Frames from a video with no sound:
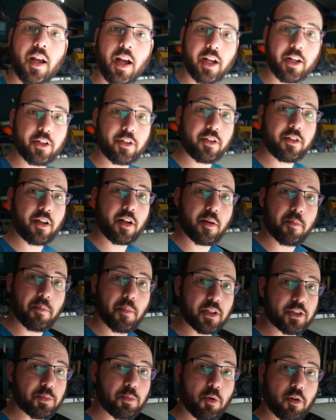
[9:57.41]
I could have done a
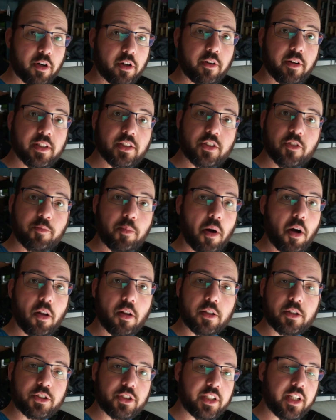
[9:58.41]
much more aggressive
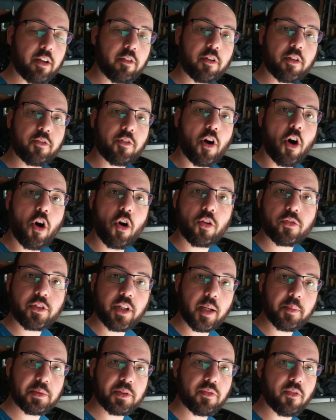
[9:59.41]
polish to get rid of all
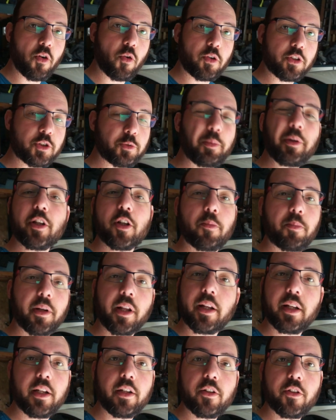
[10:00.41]
types of orange peel, but
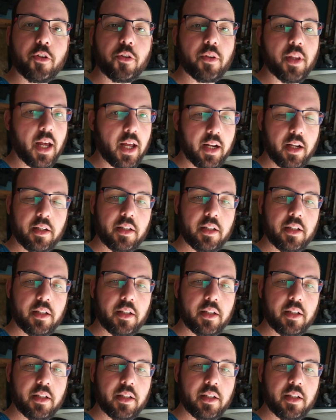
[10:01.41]
I didn't do that.